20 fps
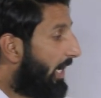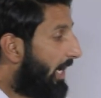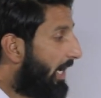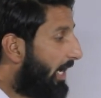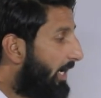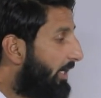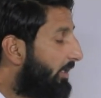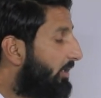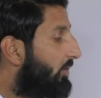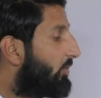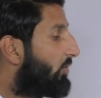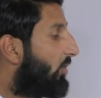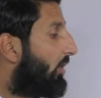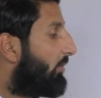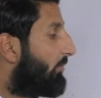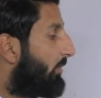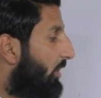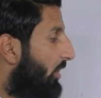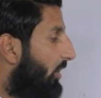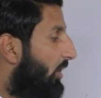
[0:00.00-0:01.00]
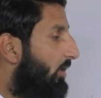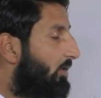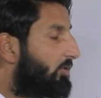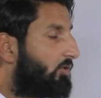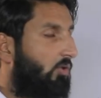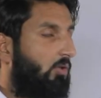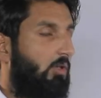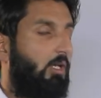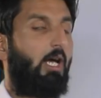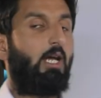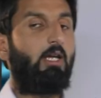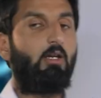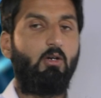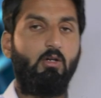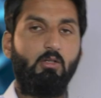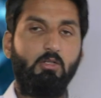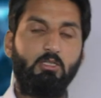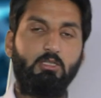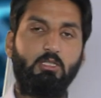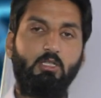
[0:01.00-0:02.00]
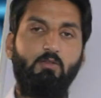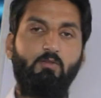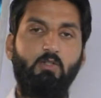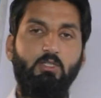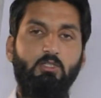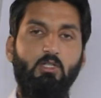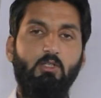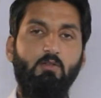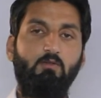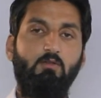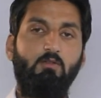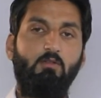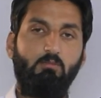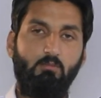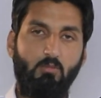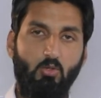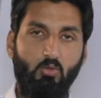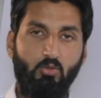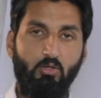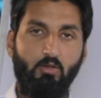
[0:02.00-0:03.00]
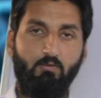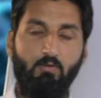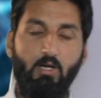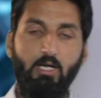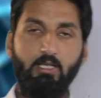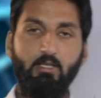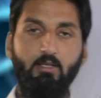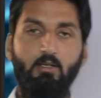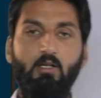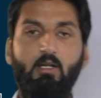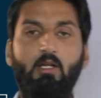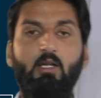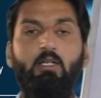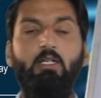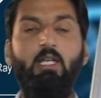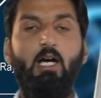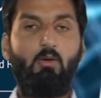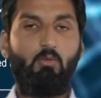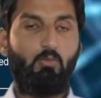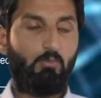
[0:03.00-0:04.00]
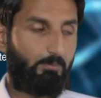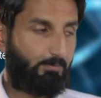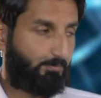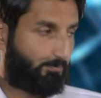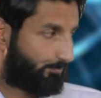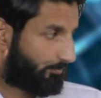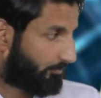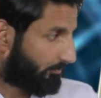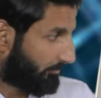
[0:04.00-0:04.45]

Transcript: and the normal also lie on the surface of board. Fine. Now